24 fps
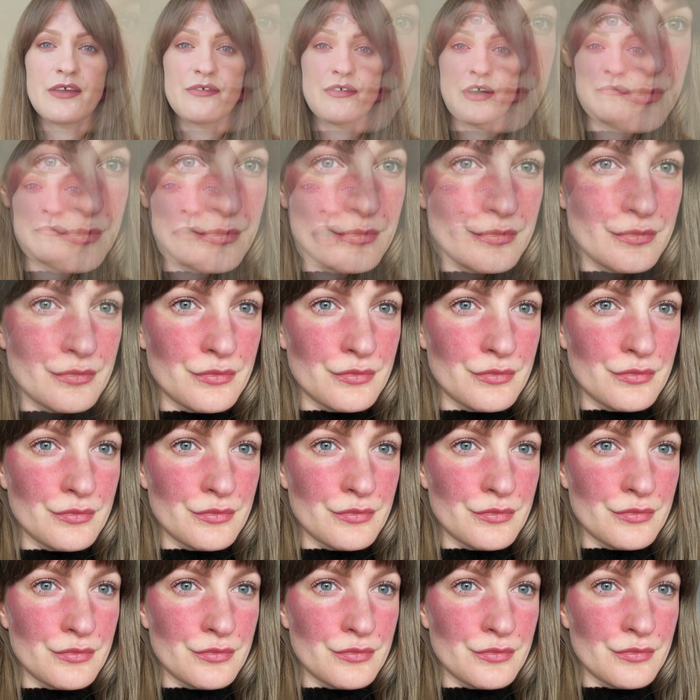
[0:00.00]
If I'm having a
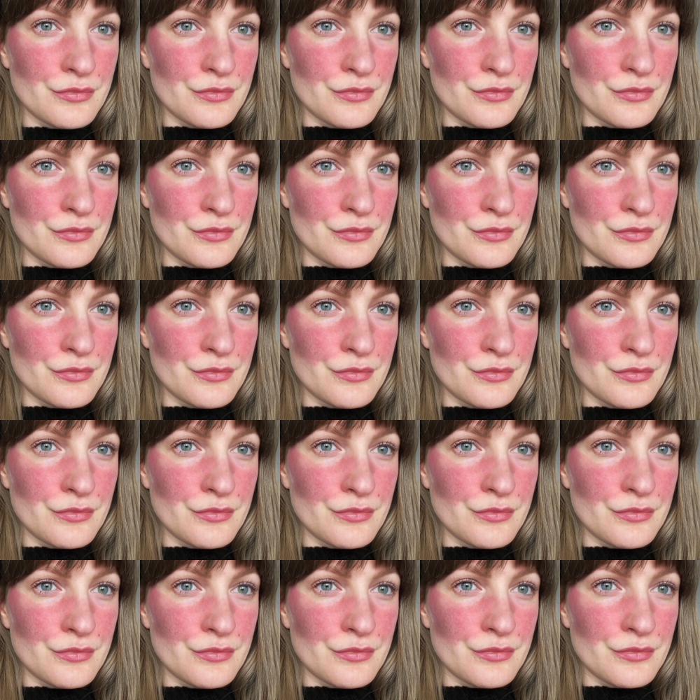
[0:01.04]
bad rosacea
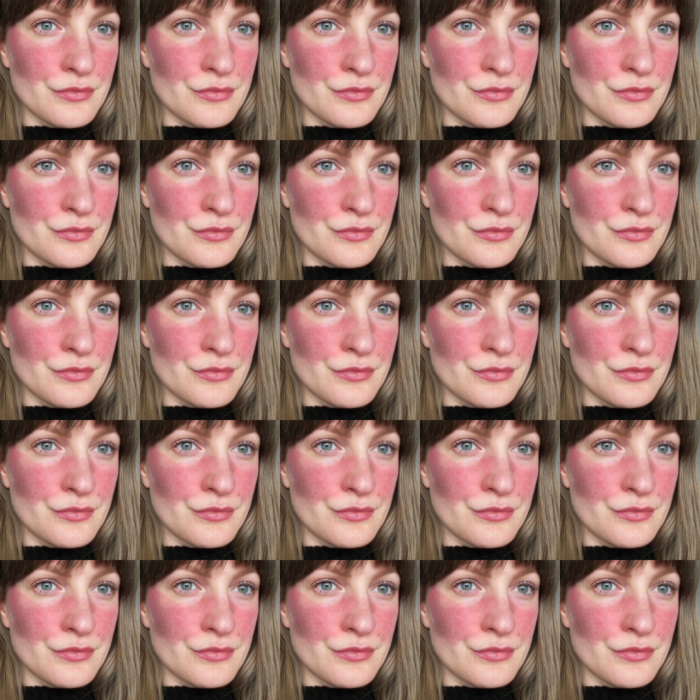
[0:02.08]
day,